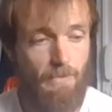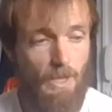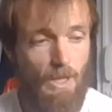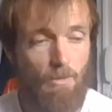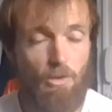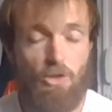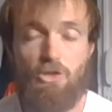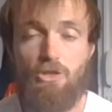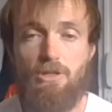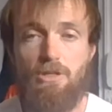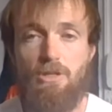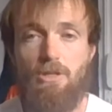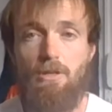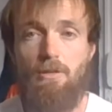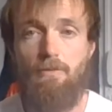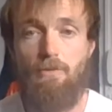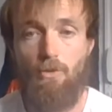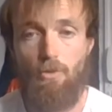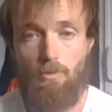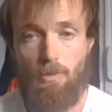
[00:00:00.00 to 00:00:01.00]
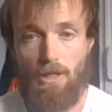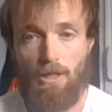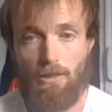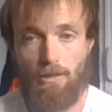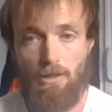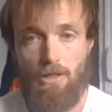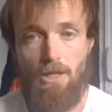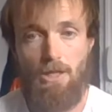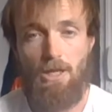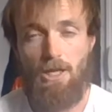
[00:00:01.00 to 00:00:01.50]
emergency food bag,
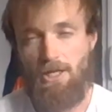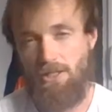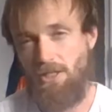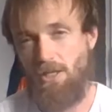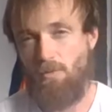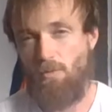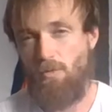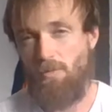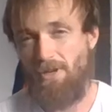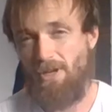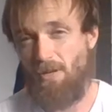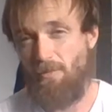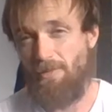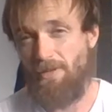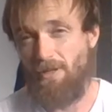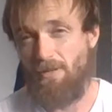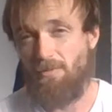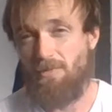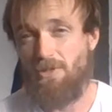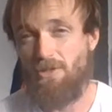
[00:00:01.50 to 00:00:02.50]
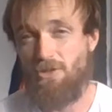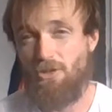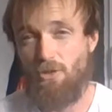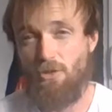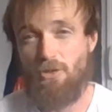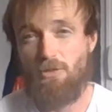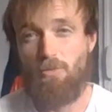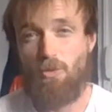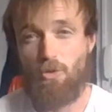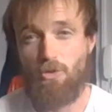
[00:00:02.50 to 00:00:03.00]
and that will be coming up as
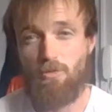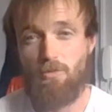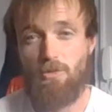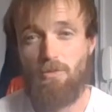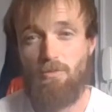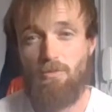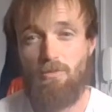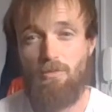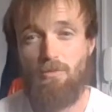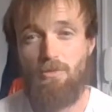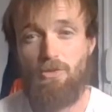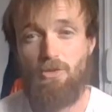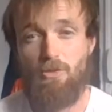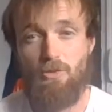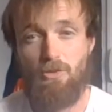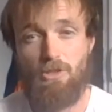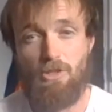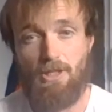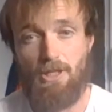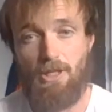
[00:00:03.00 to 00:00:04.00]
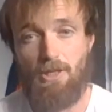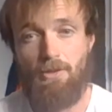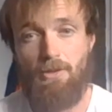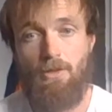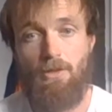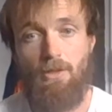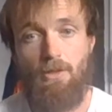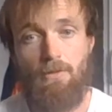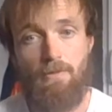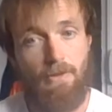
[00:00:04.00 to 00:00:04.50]
soon as possible, as soon as I can.
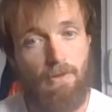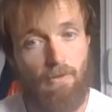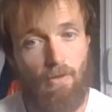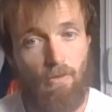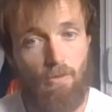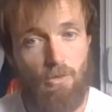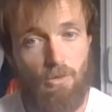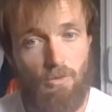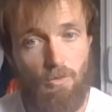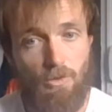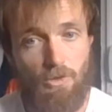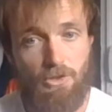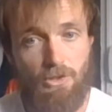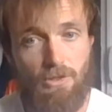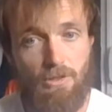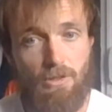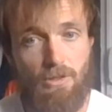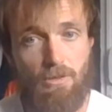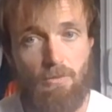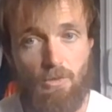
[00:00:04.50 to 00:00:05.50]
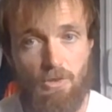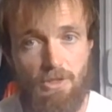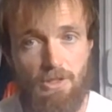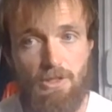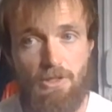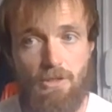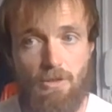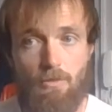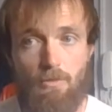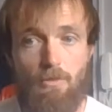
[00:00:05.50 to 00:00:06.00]
Thank you very much for watching, and I'll see
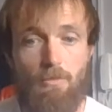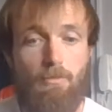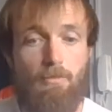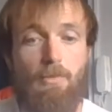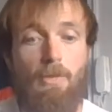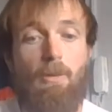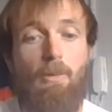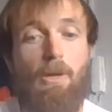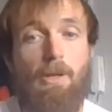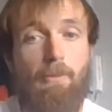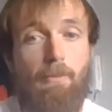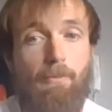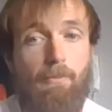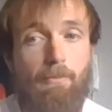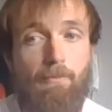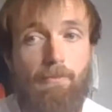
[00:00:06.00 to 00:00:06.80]
you soon. Bye bye.